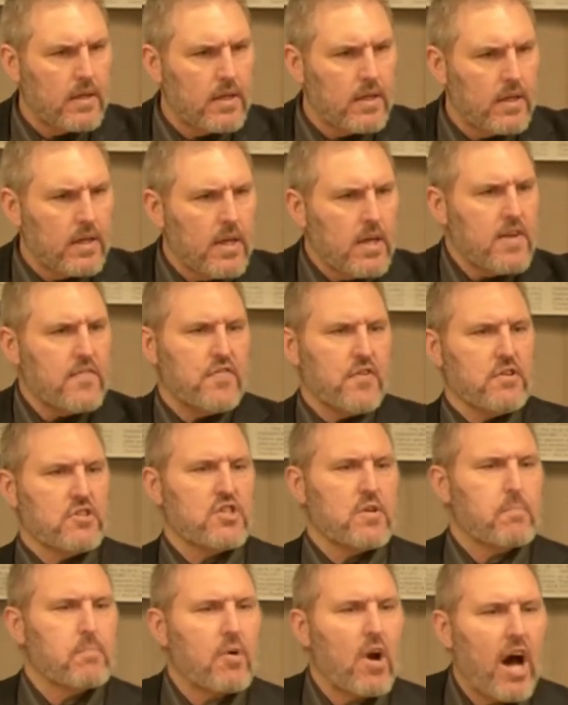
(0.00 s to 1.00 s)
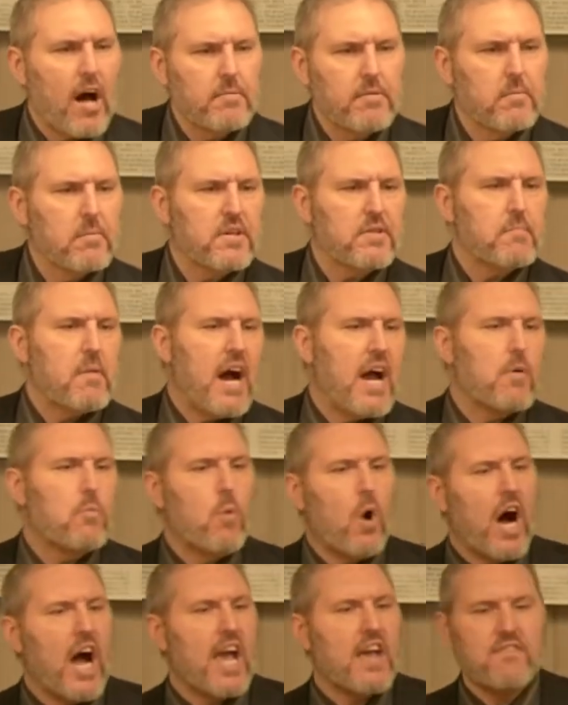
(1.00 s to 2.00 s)
If there's a problem with my
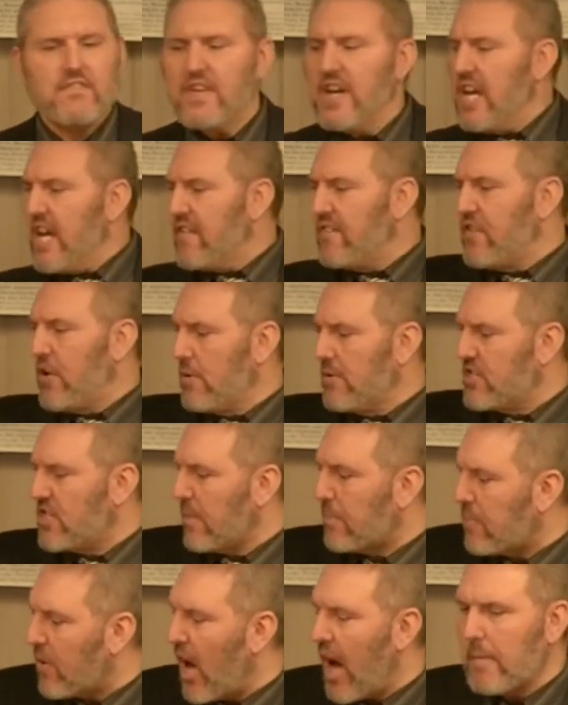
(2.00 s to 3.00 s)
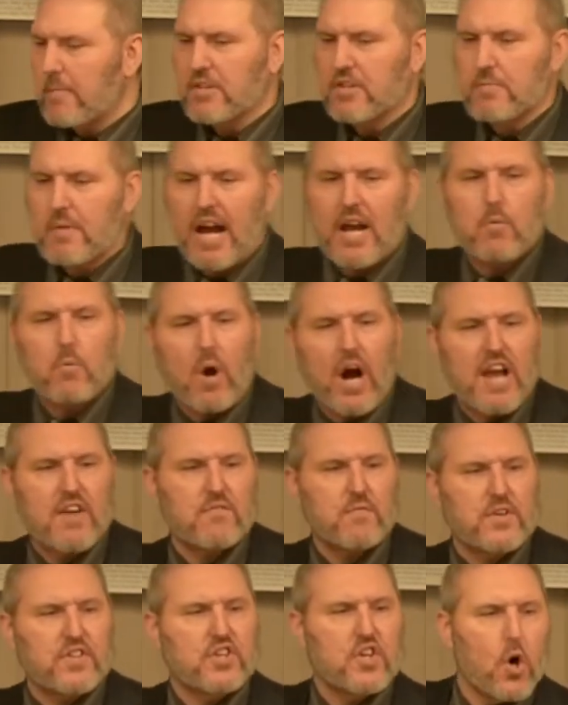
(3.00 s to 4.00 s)
wife, if there was a problem with my wife
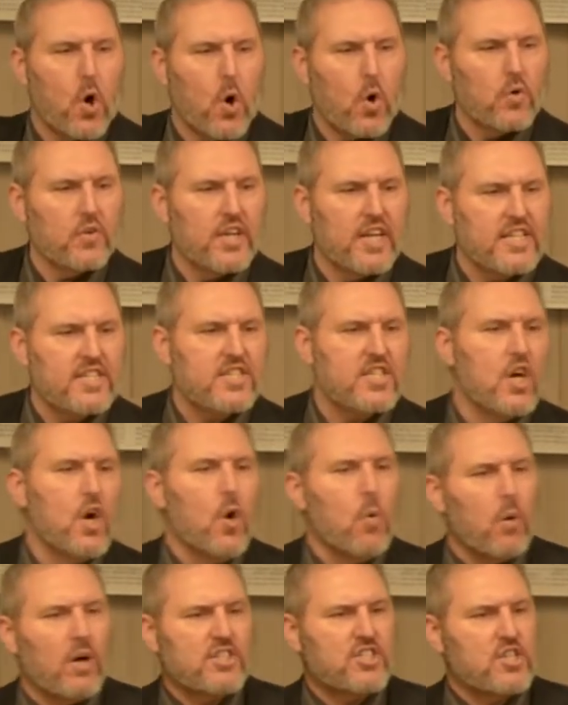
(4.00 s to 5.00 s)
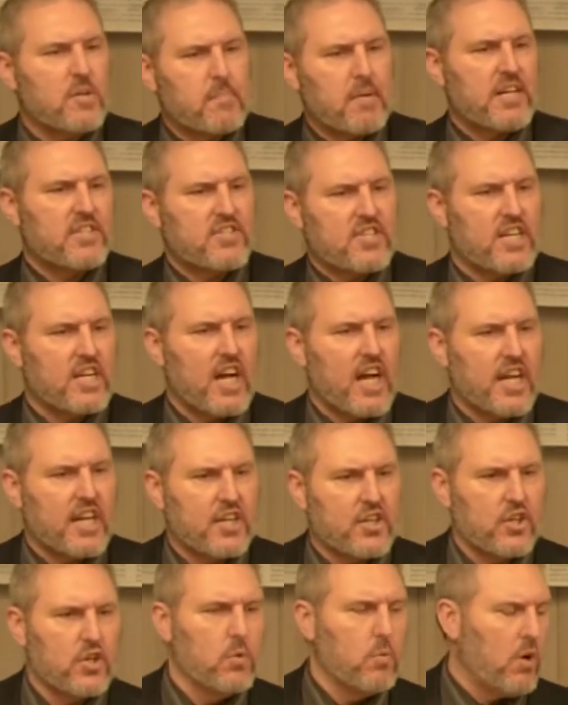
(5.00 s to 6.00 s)
with coldness, what's the best thing I can
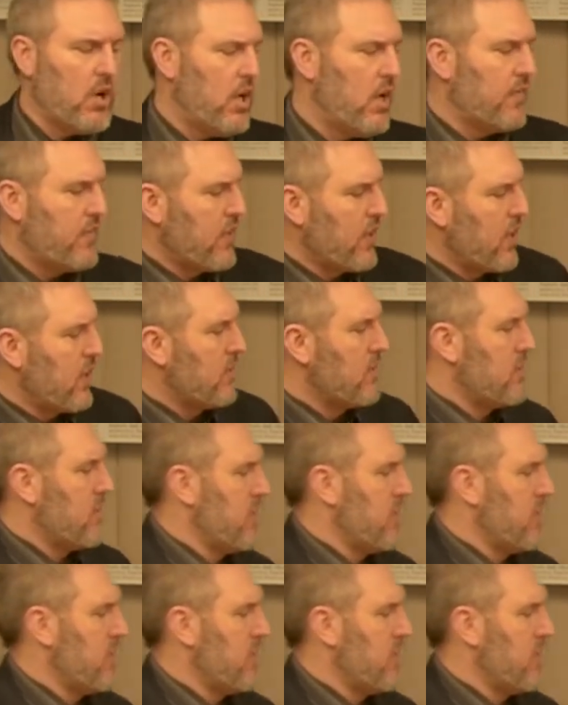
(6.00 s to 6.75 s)
do? Well, I think I'll just leave